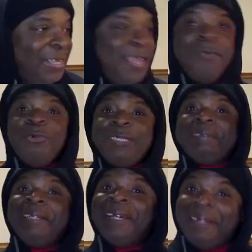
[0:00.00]
It was
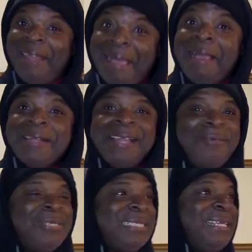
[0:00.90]
declined. I
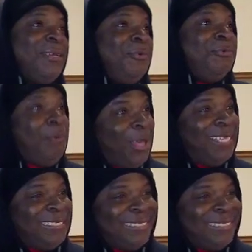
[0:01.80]
was like, what?